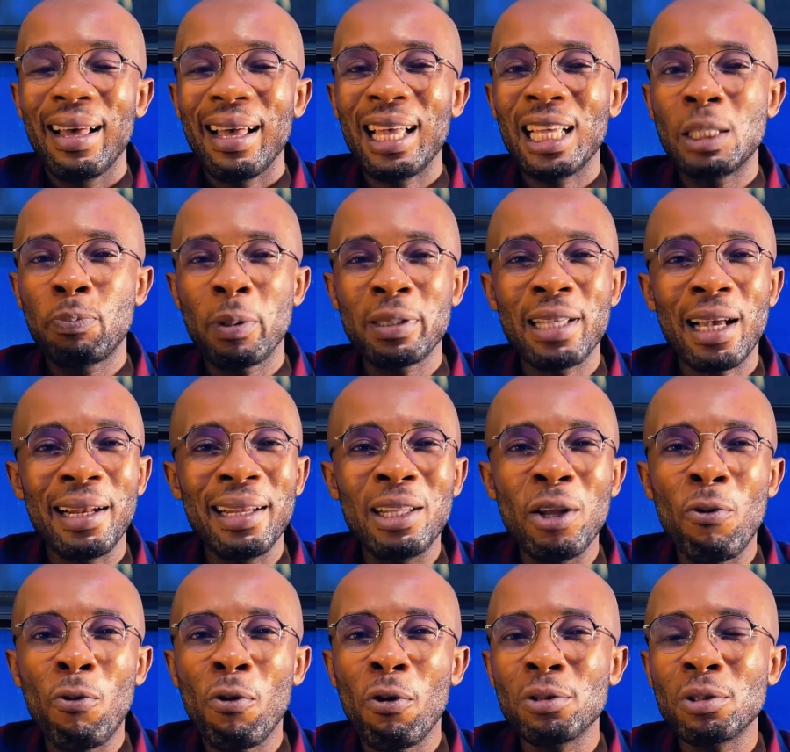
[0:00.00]
especially
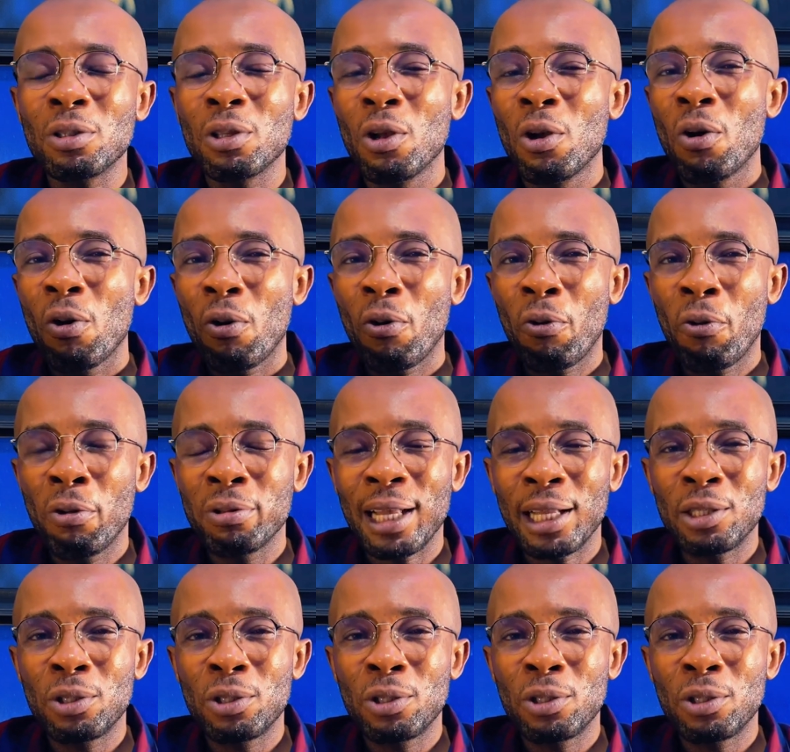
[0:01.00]
the ones closer